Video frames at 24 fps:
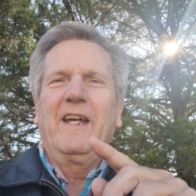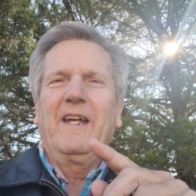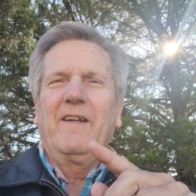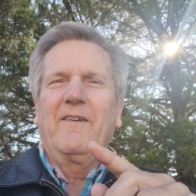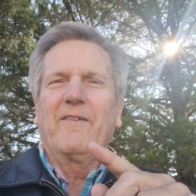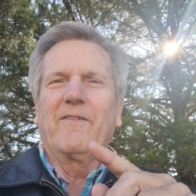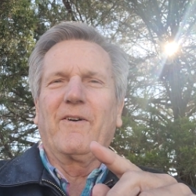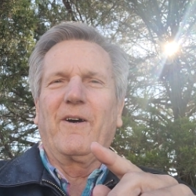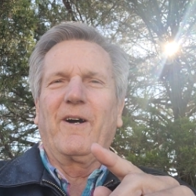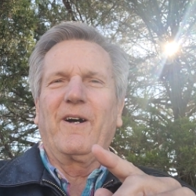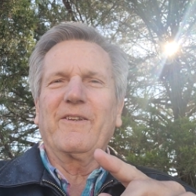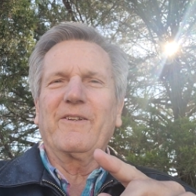
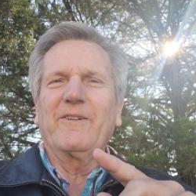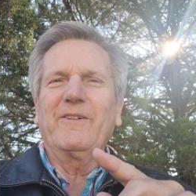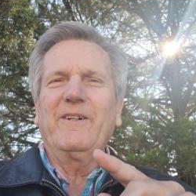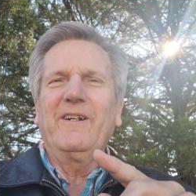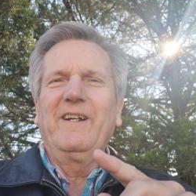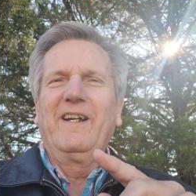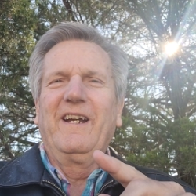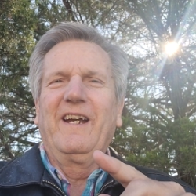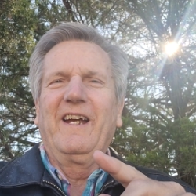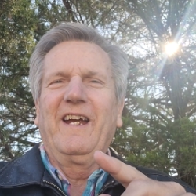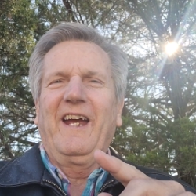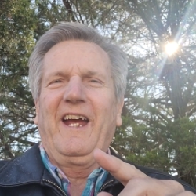Father
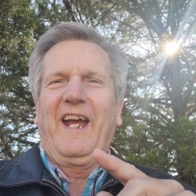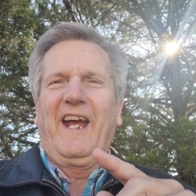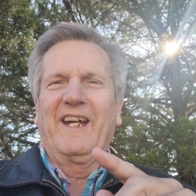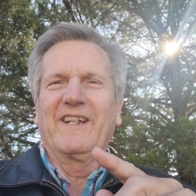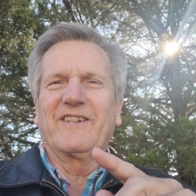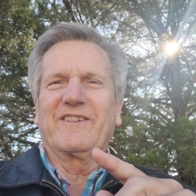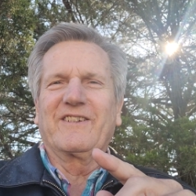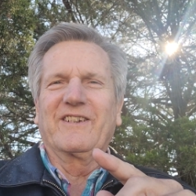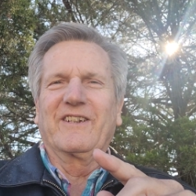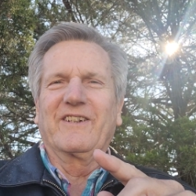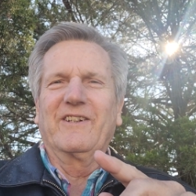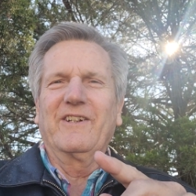
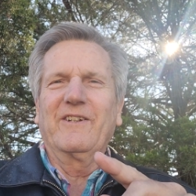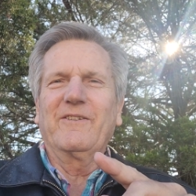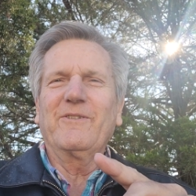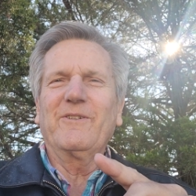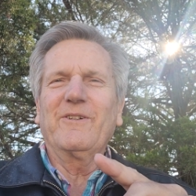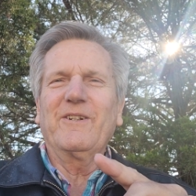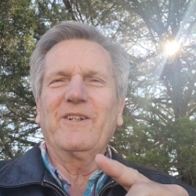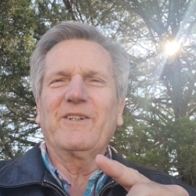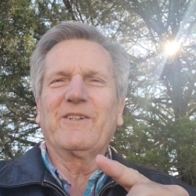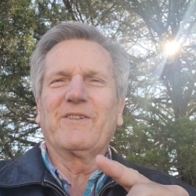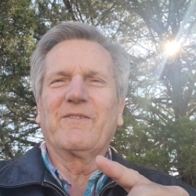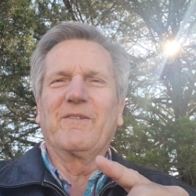has delivered
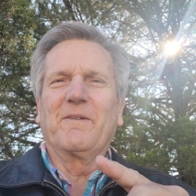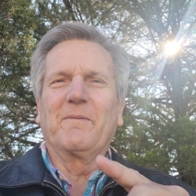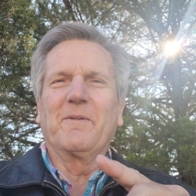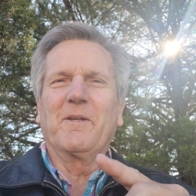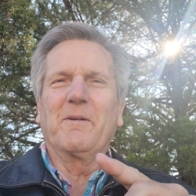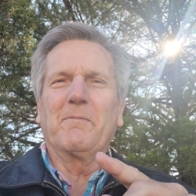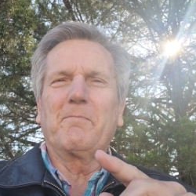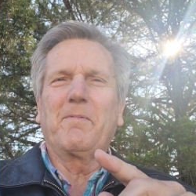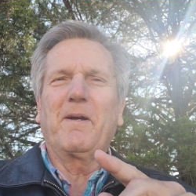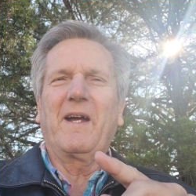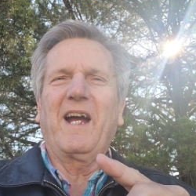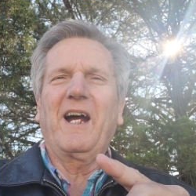us from
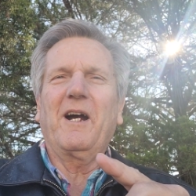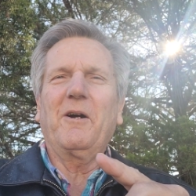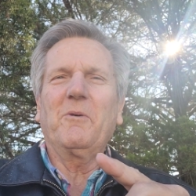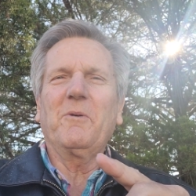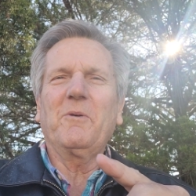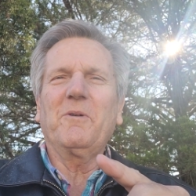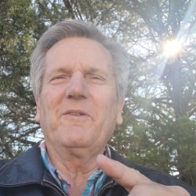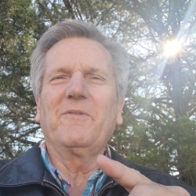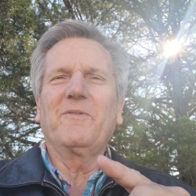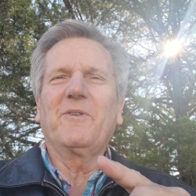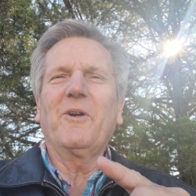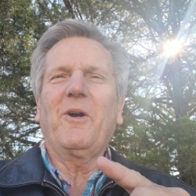the
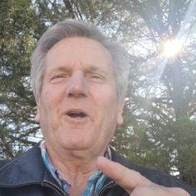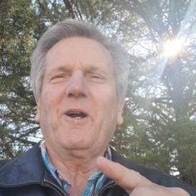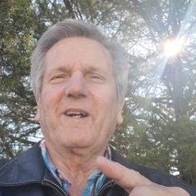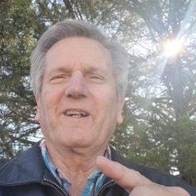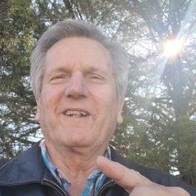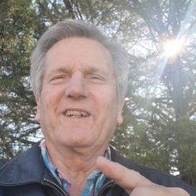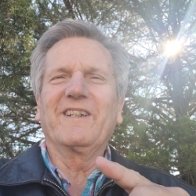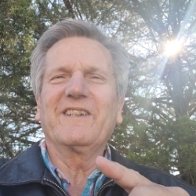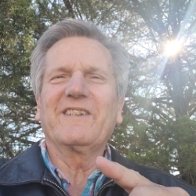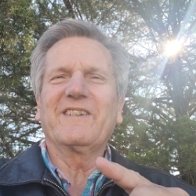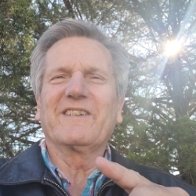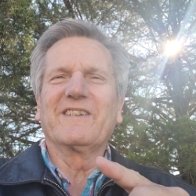power of
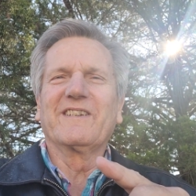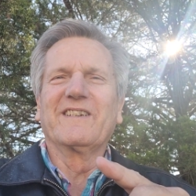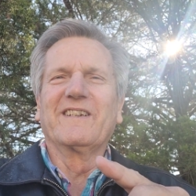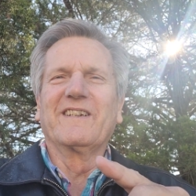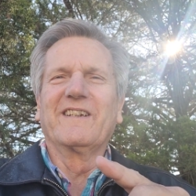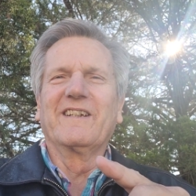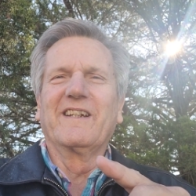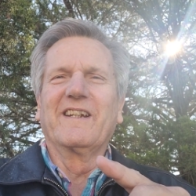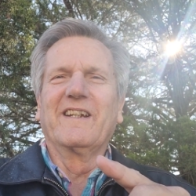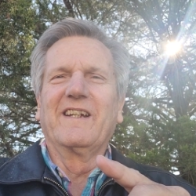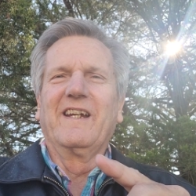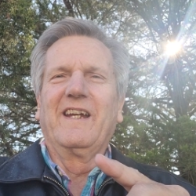darkness,
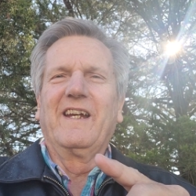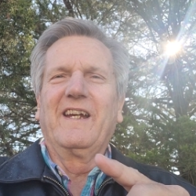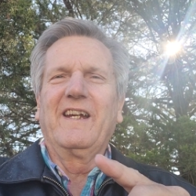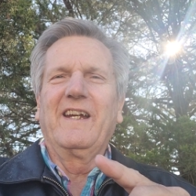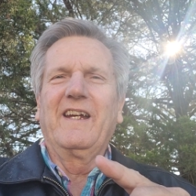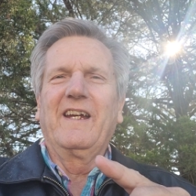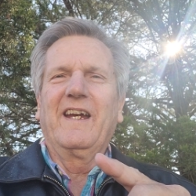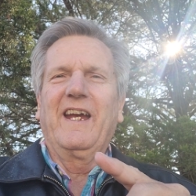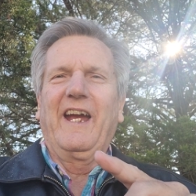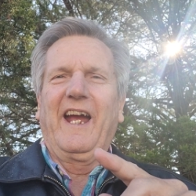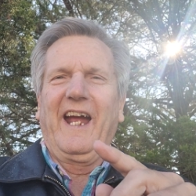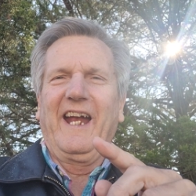
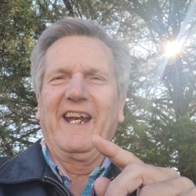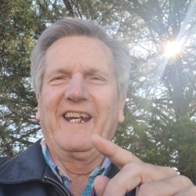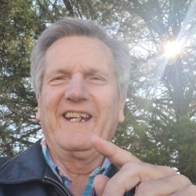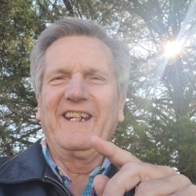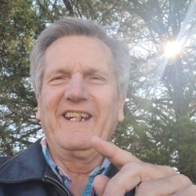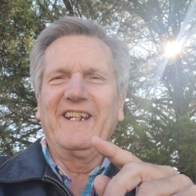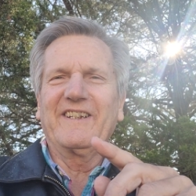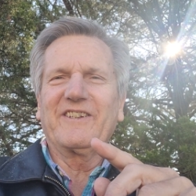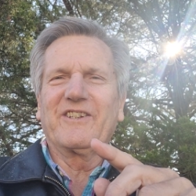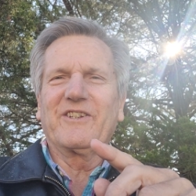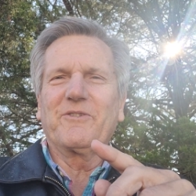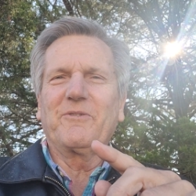and he
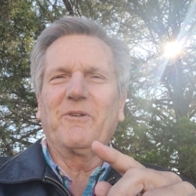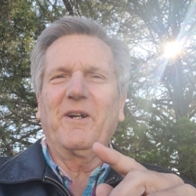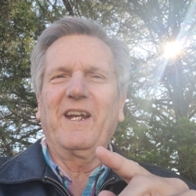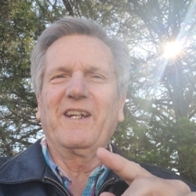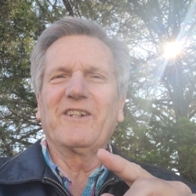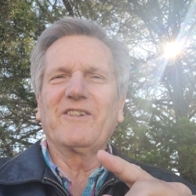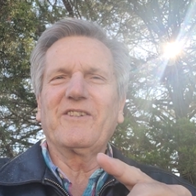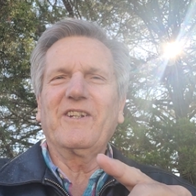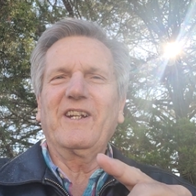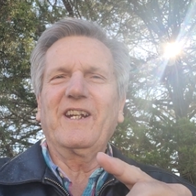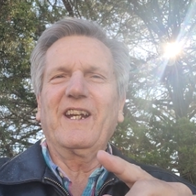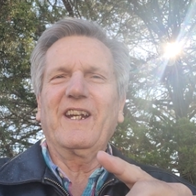has
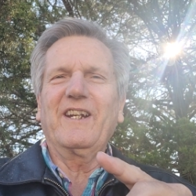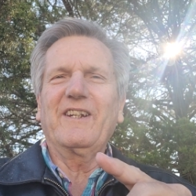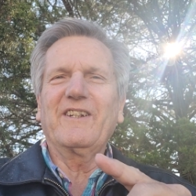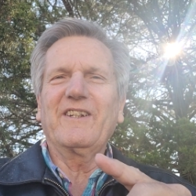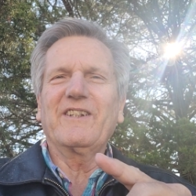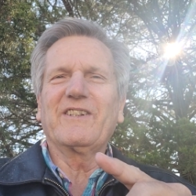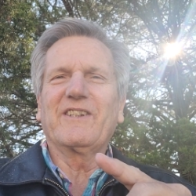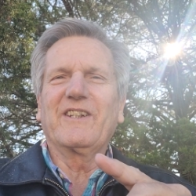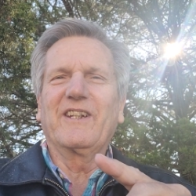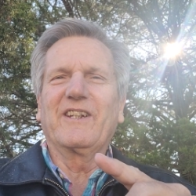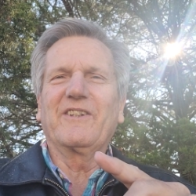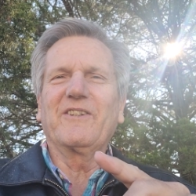translated
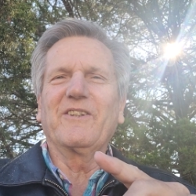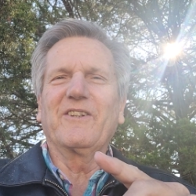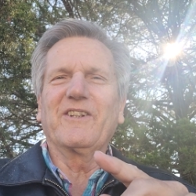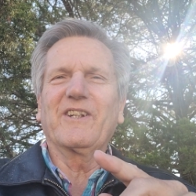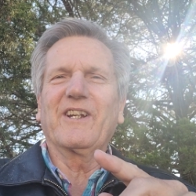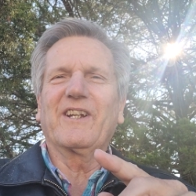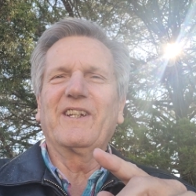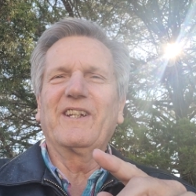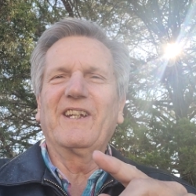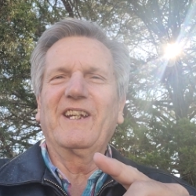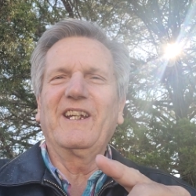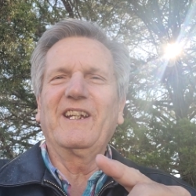us into
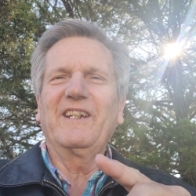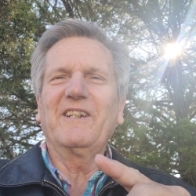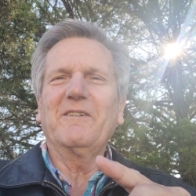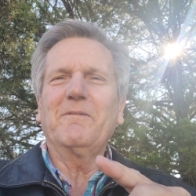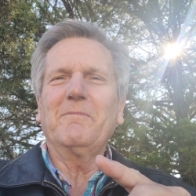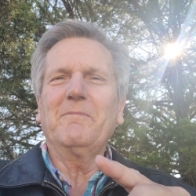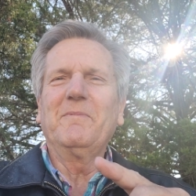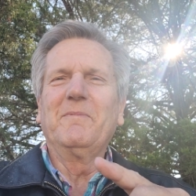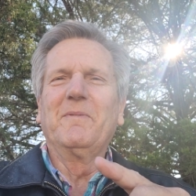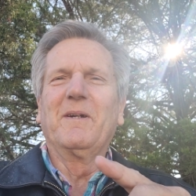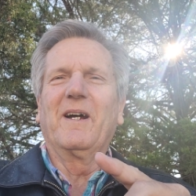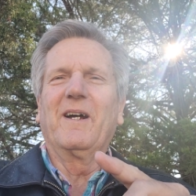the
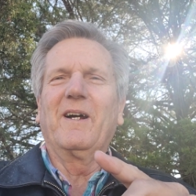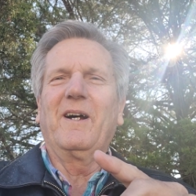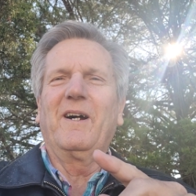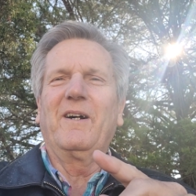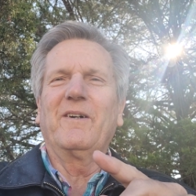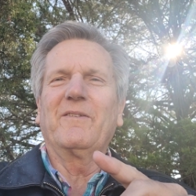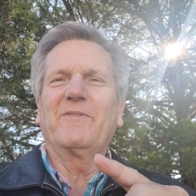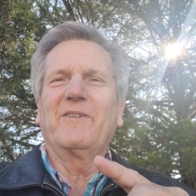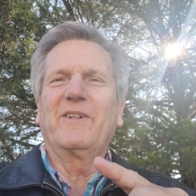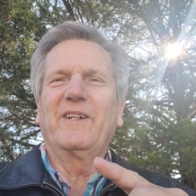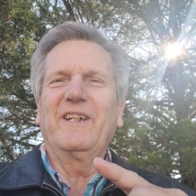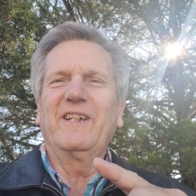kingdom
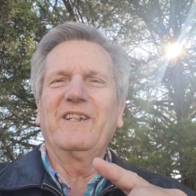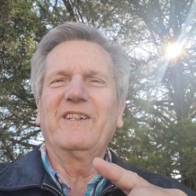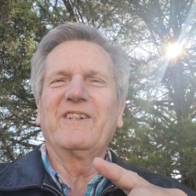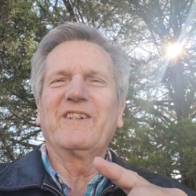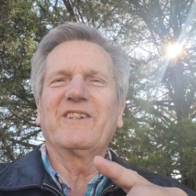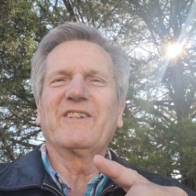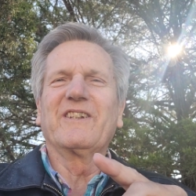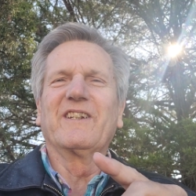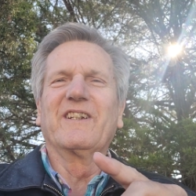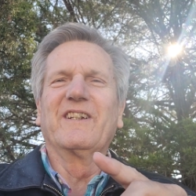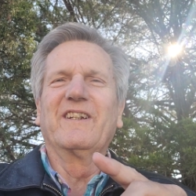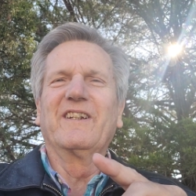of
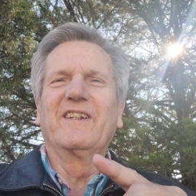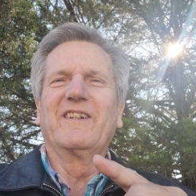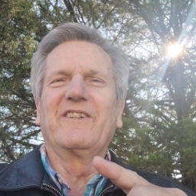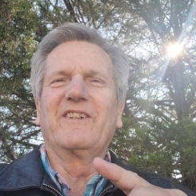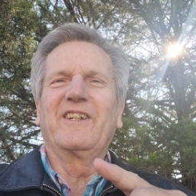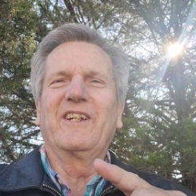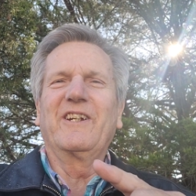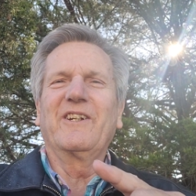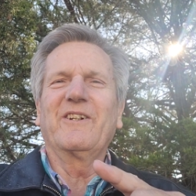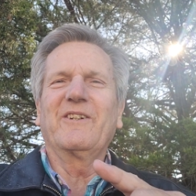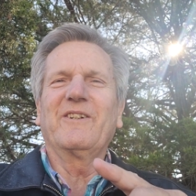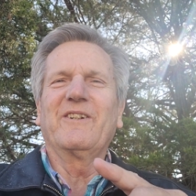his
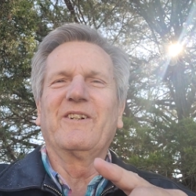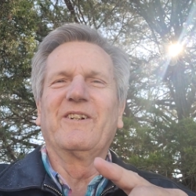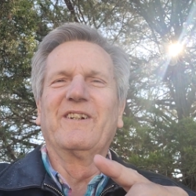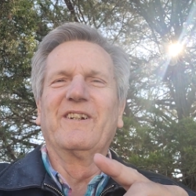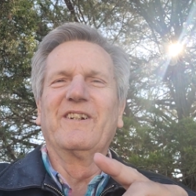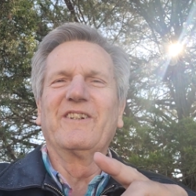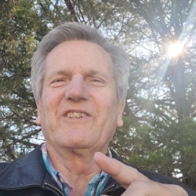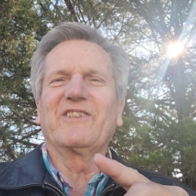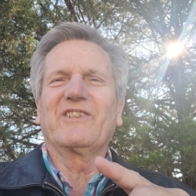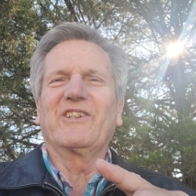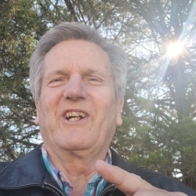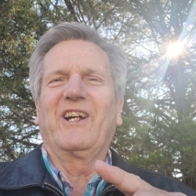dear
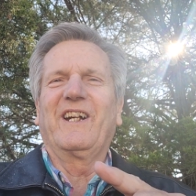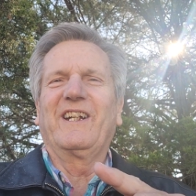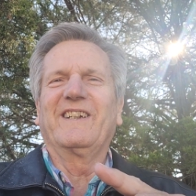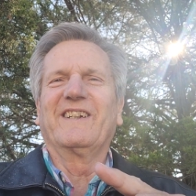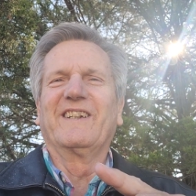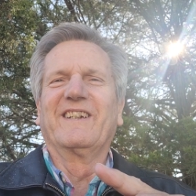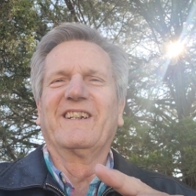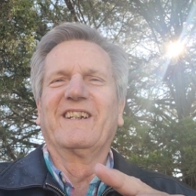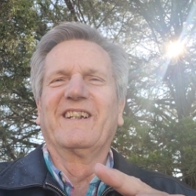Son.